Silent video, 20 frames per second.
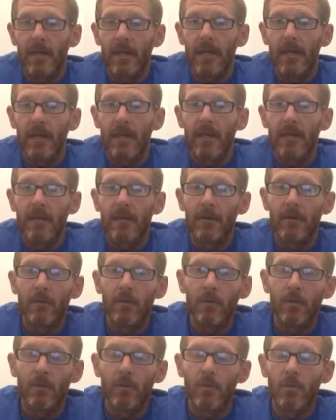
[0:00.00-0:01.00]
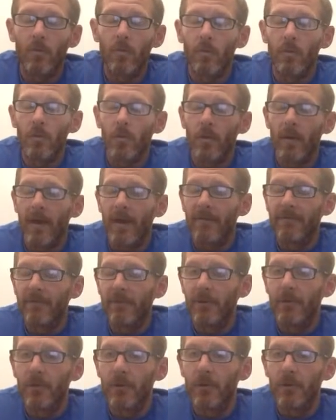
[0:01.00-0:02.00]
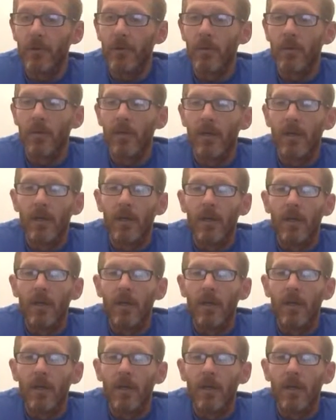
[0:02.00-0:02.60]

And you have to do